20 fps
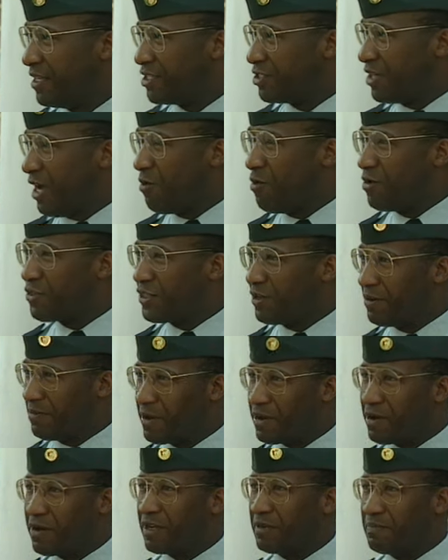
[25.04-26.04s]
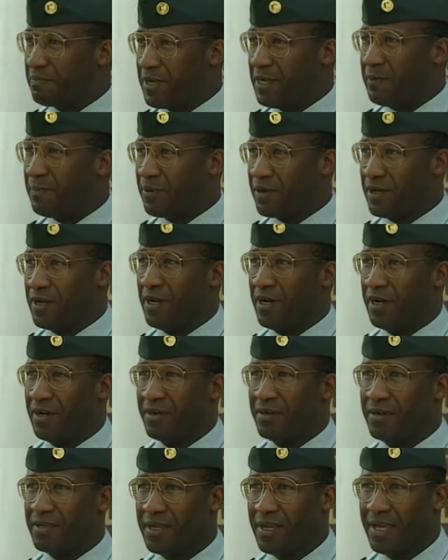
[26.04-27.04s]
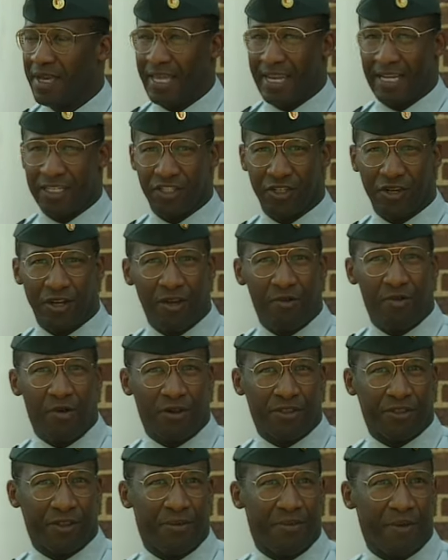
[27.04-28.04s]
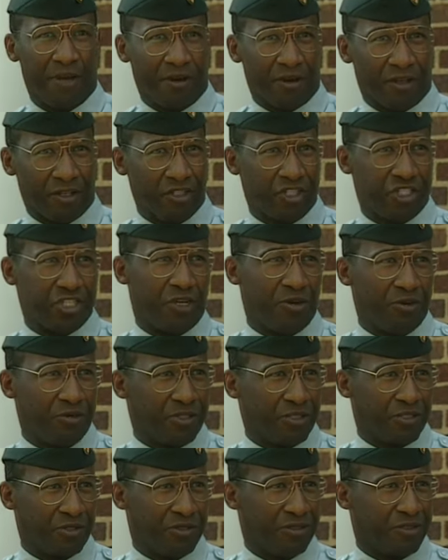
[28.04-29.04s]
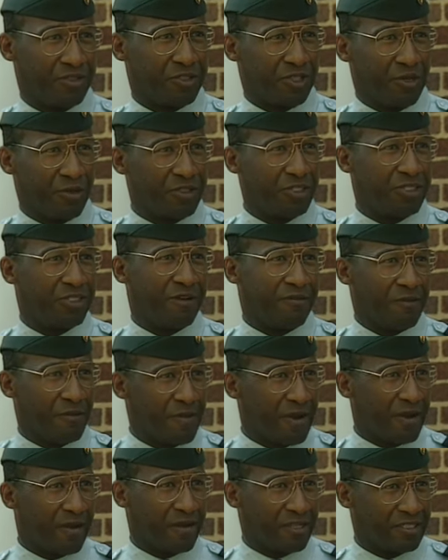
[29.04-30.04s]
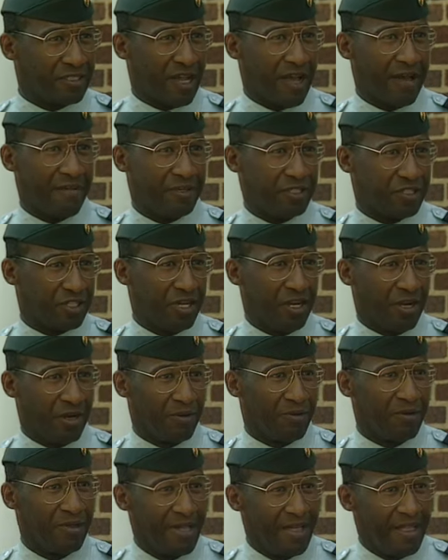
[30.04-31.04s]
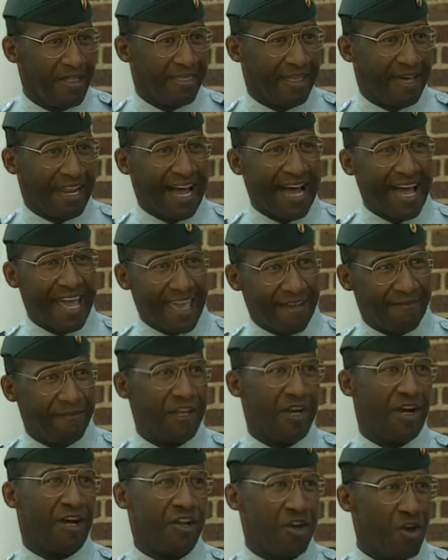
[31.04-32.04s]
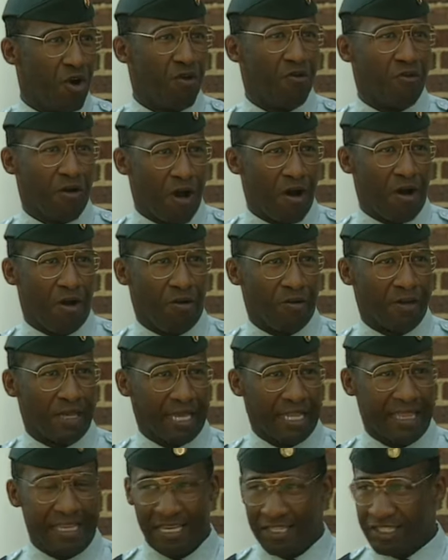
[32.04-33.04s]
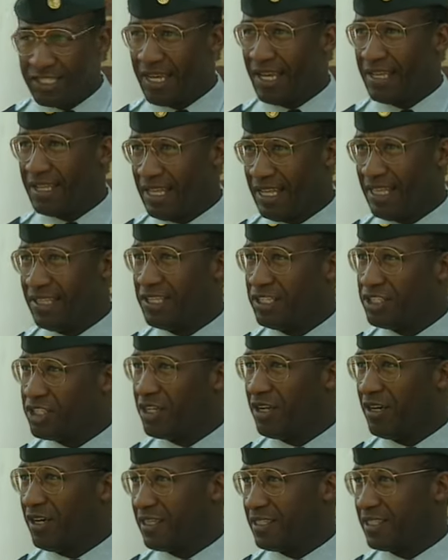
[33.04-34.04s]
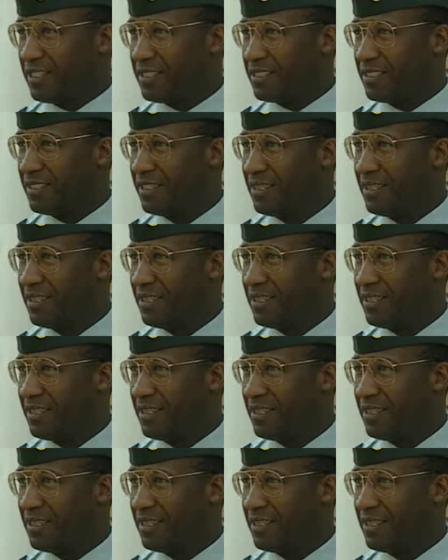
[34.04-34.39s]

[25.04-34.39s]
So I want the American people to know, and I certainly want the American soldiers, soldiers of America's armies to know that I have done no wrong in these, in these charges.